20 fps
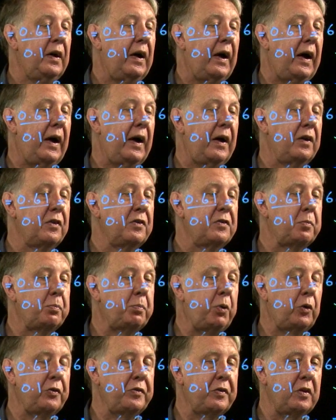as
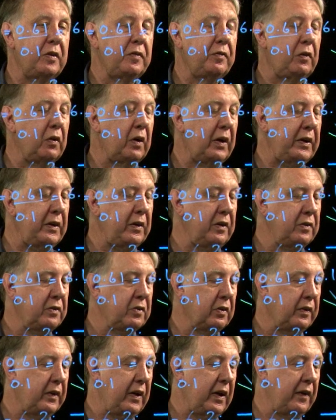positive gradient
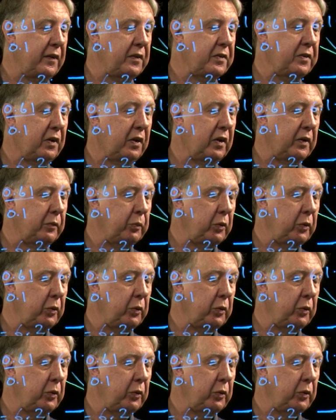on the other side,